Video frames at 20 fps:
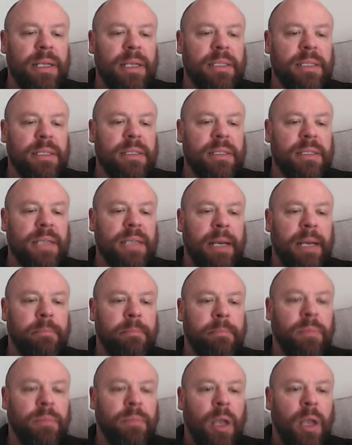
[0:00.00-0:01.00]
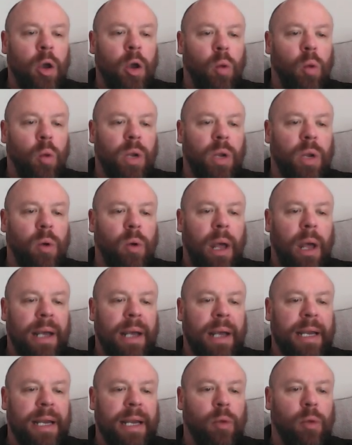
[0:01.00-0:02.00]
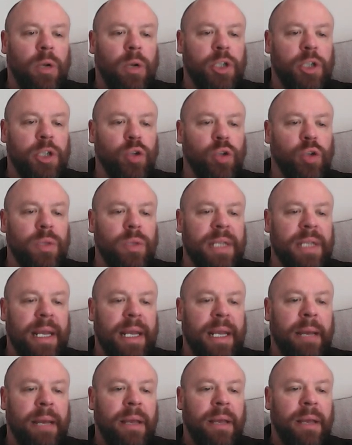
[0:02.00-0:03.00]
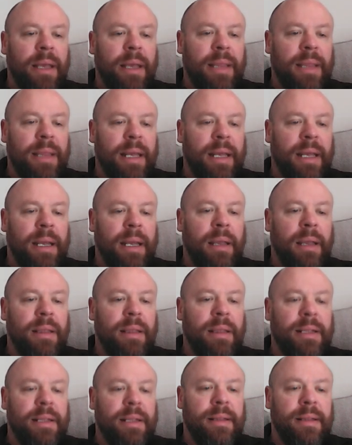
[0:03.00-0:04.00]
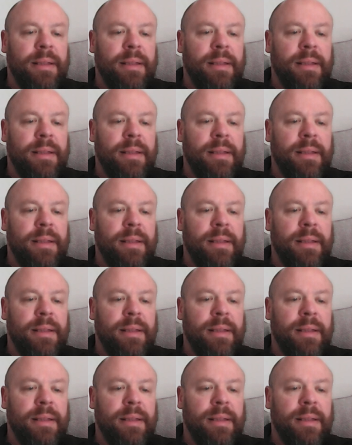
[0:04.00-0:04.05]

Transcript: This is um, what I, I kind of want to show today. The the